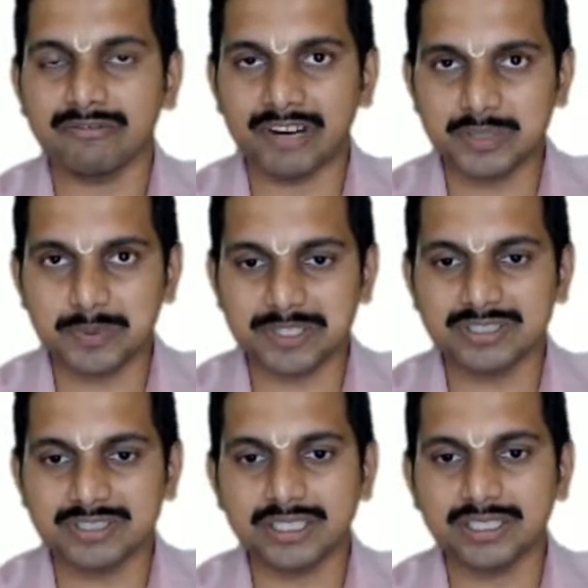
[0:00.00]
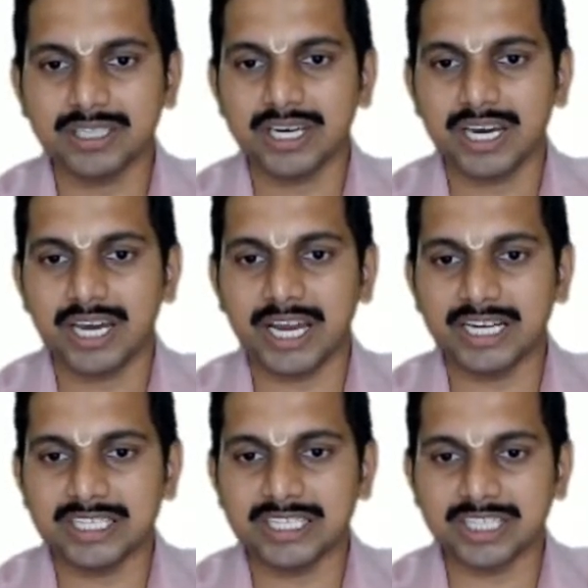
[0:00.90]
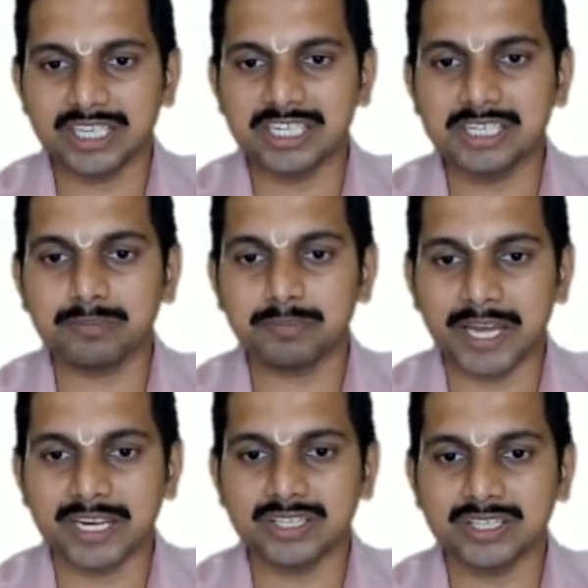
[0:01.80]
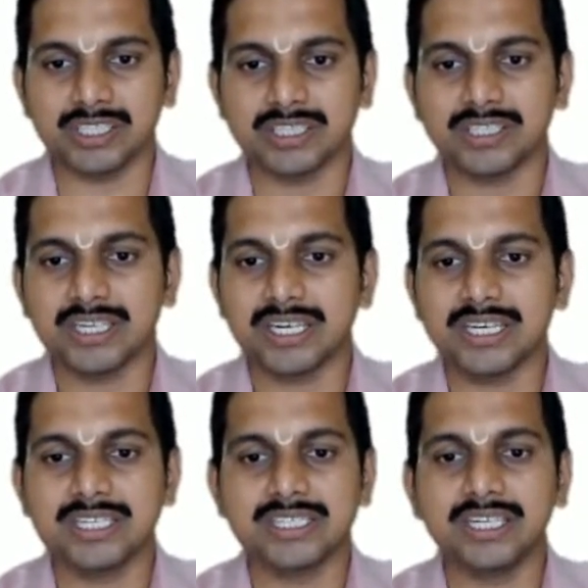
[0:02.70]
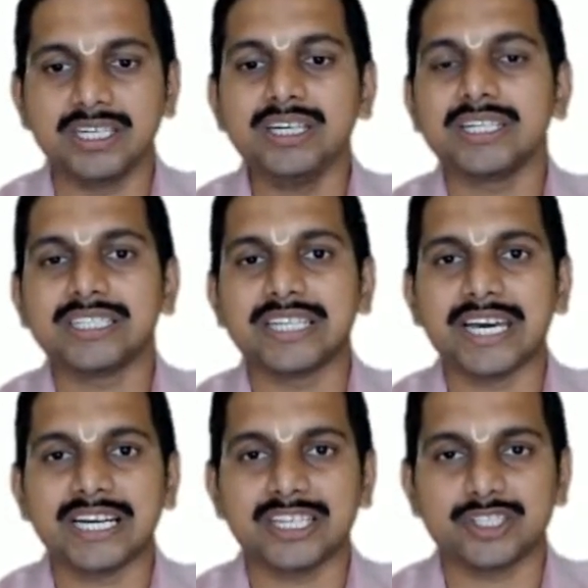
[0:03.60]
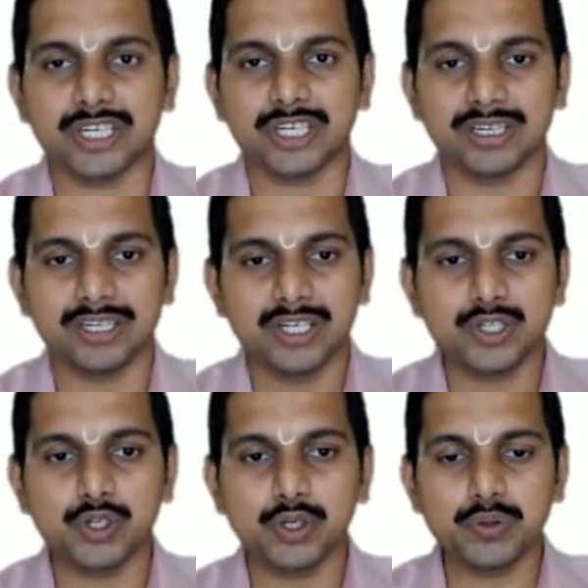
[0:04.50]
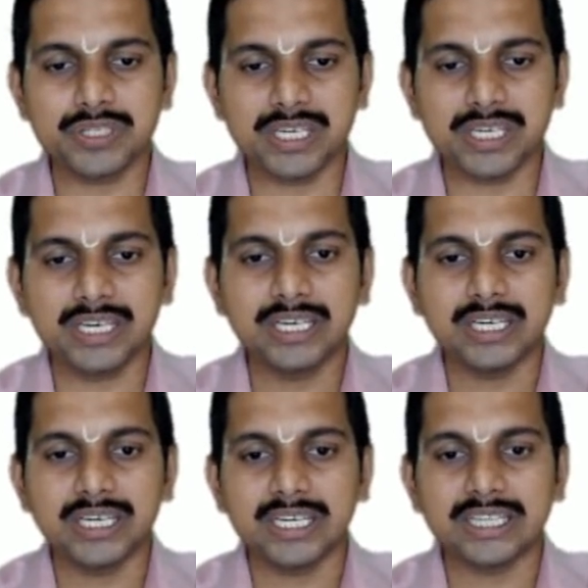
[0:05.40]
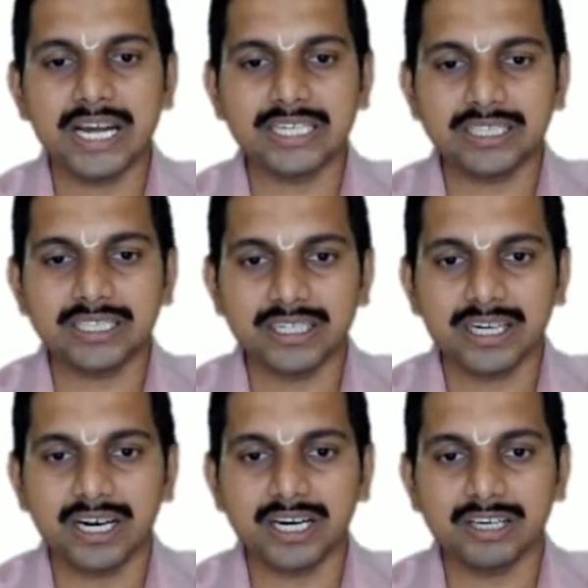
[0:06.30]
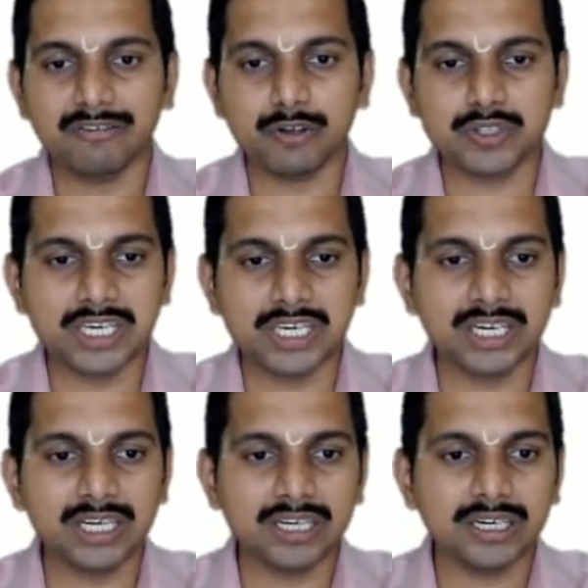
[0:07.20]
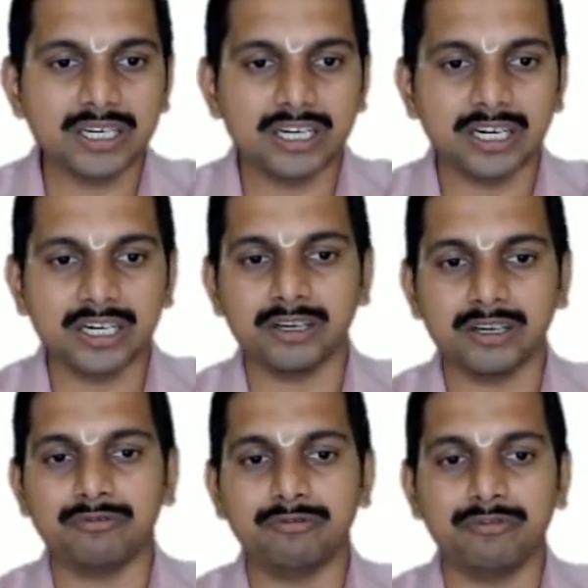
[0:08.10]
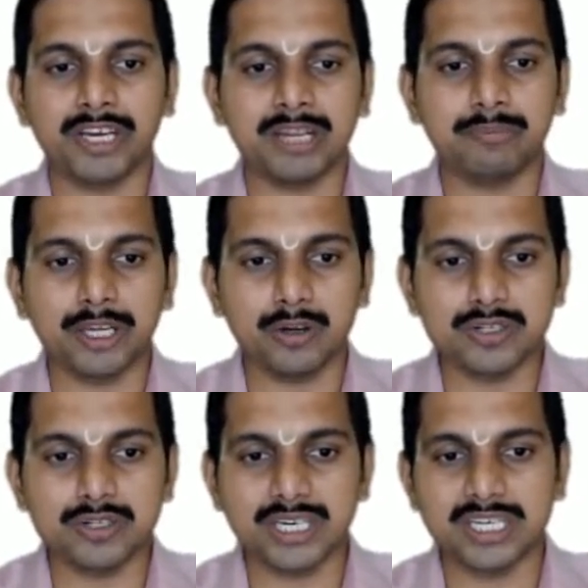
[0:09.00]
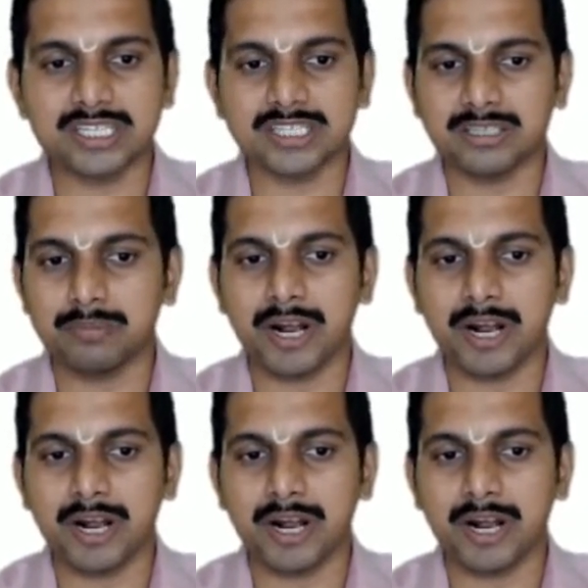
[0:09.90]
vice president, and Chandrajit Banerjee is the director general. So you see that uh, if you see here, uh, Vikram Kirloskar is